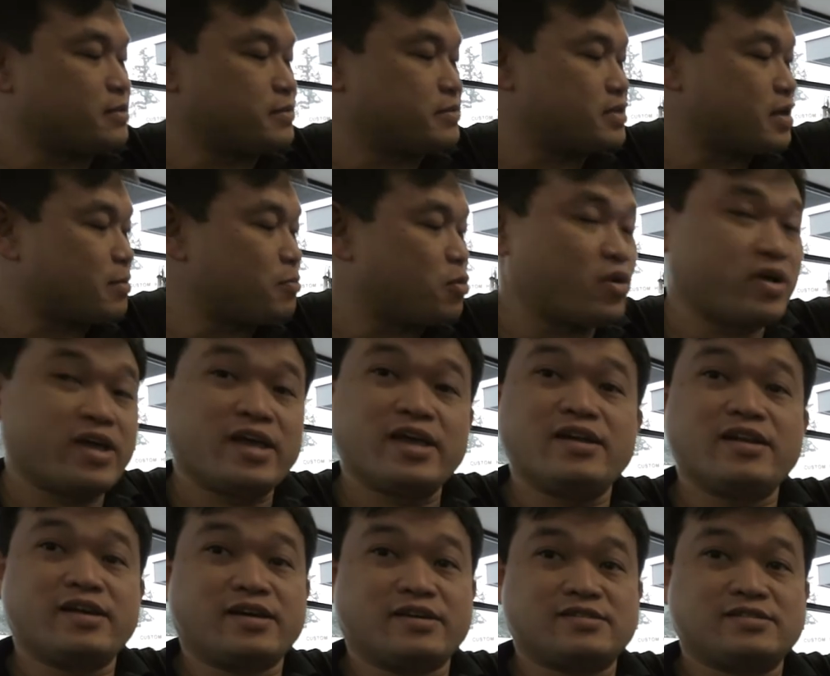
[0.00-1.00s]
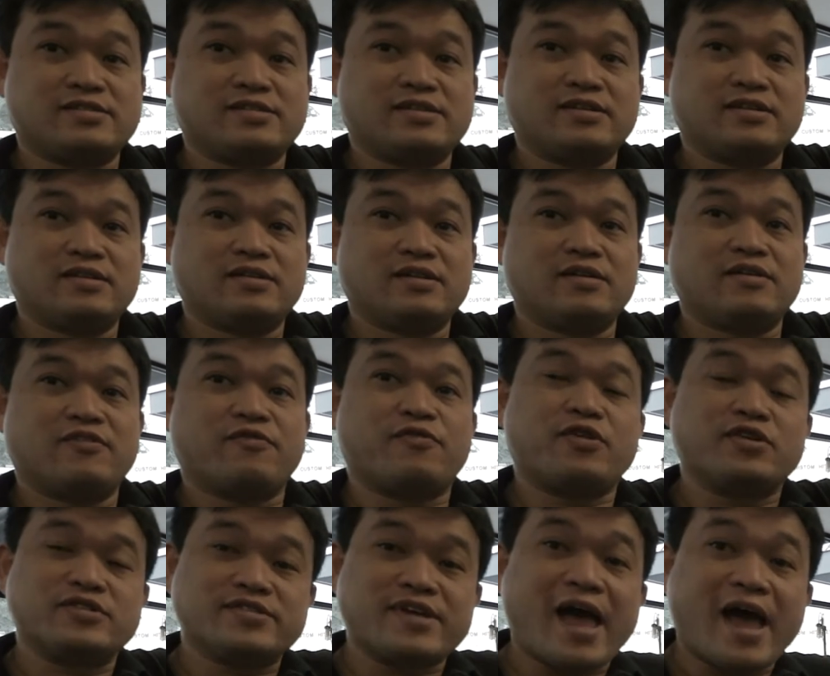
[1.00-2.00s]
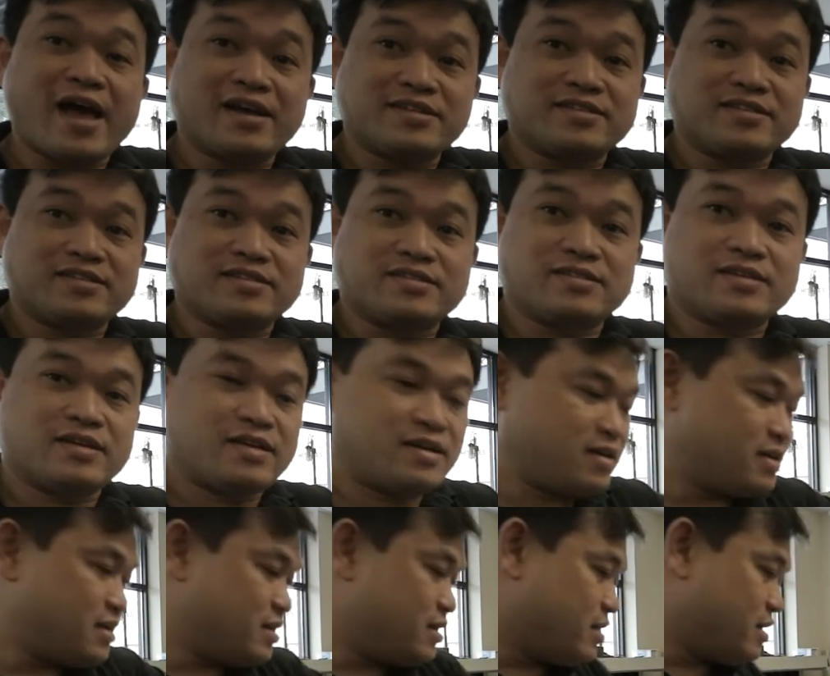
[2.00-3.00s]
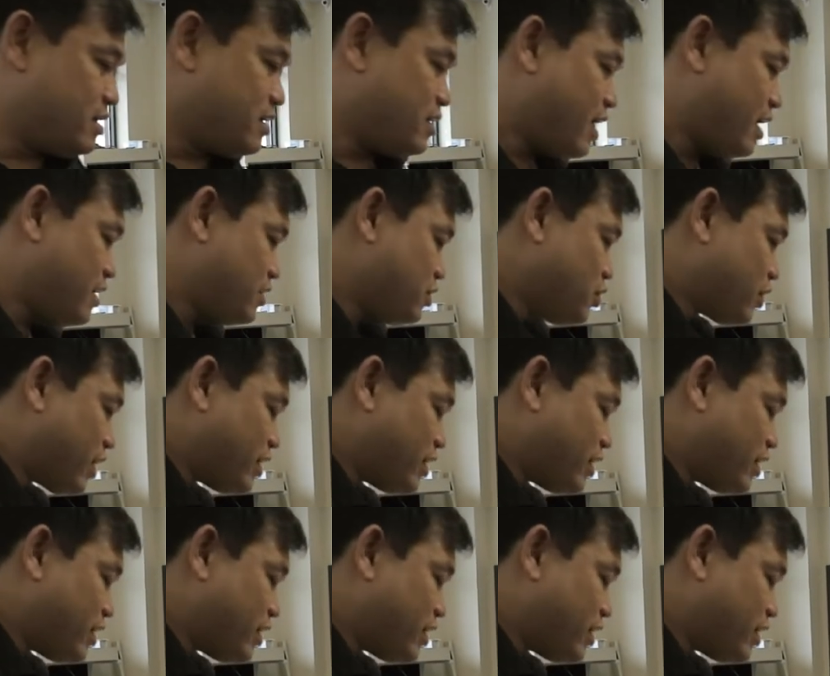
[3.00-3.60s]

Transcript: a double helix, first axis, and you